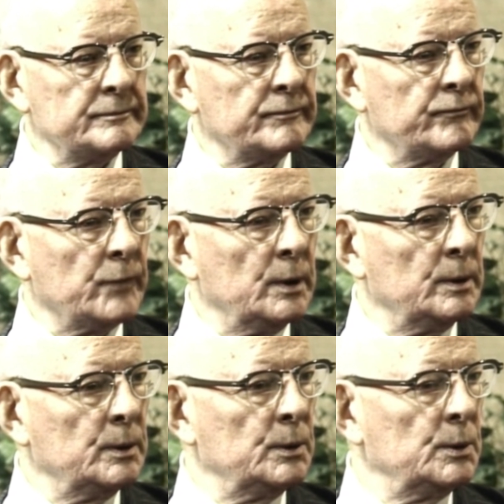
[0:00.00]
Could you
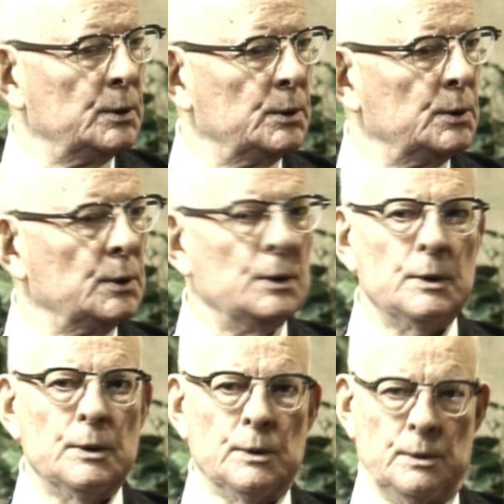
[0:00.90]
name some other company
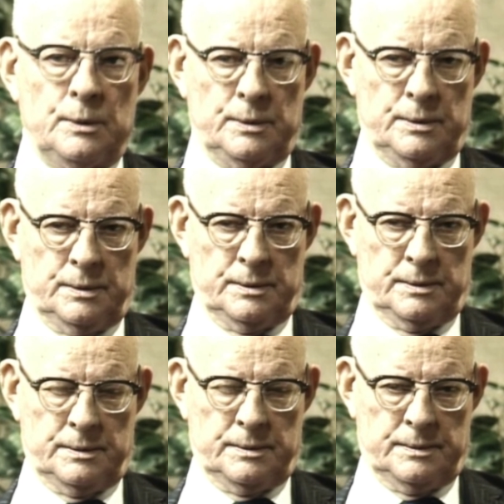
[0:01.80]
systems that
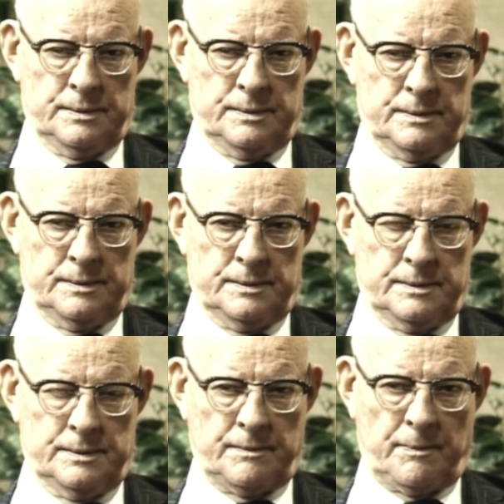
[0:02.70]
could
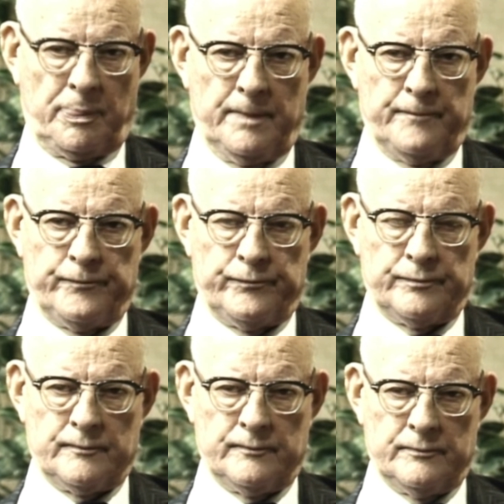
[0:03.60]
contribute to fear? You had
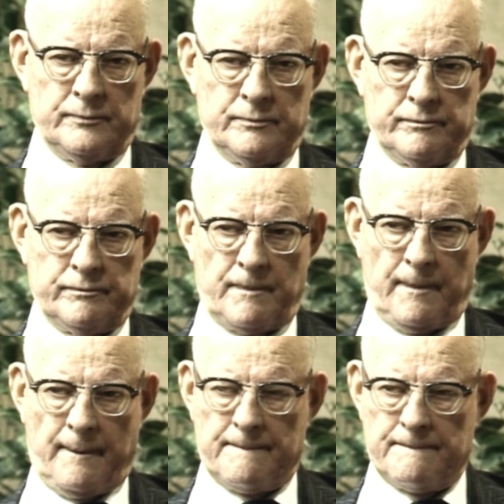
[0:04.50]
mentioned the financial
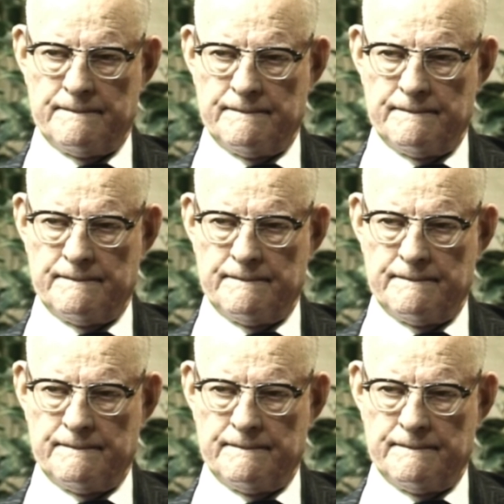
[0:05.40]
management